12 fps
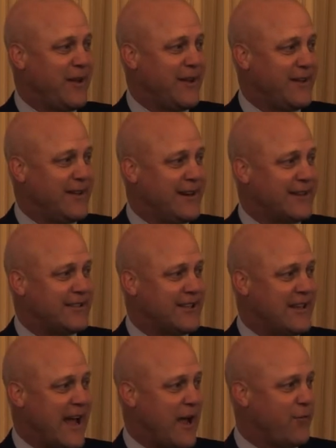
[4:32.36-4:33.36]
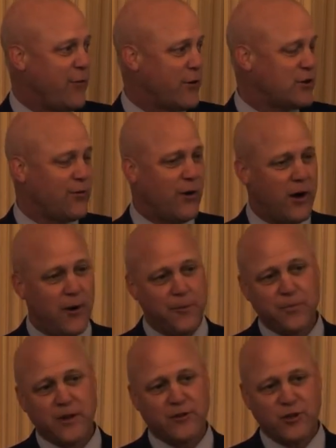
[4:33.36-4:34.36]
me today. First of
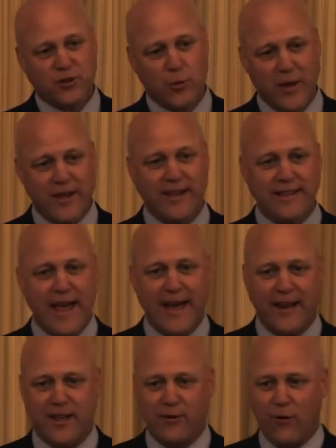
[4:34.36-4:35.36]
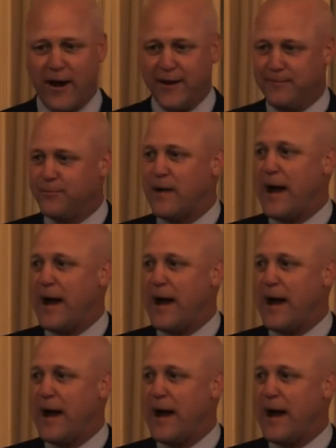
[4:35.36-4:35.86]
all, just so we can get the etiquette right,